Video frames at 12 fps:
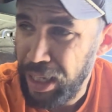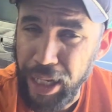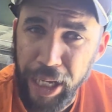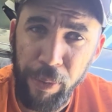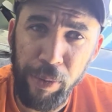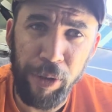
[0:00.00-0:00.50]

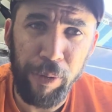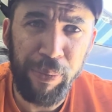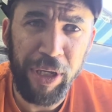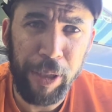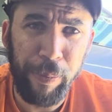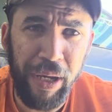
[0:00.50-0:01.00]
I will
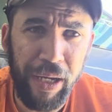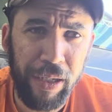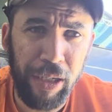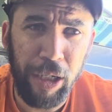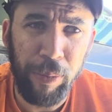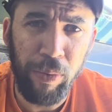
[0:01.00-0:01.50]
pick
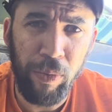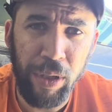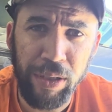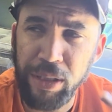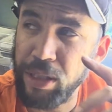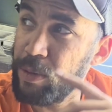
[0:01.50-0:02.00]
back up
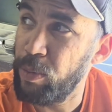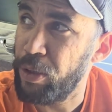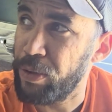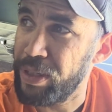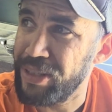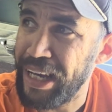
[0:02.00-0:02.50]
once this
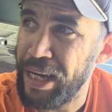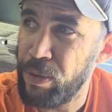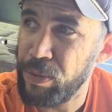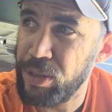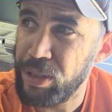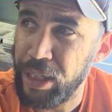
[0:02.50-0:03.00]
motor is
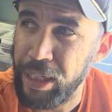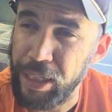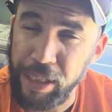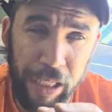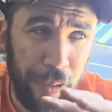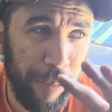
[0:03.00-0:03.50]
out
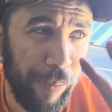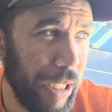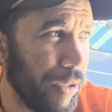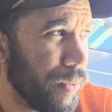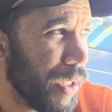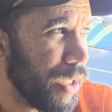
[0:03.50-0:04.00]
and I'm
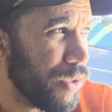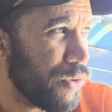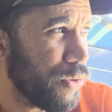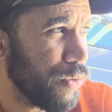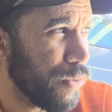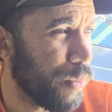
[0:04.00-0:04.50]
about ready
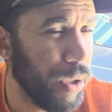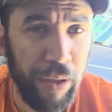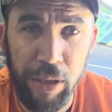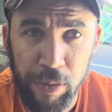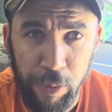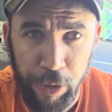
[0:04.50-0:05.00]
to put
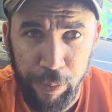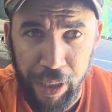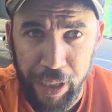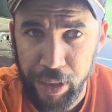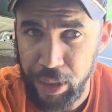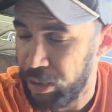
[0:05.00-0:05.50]
this motor
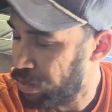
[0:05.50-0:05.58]
back in.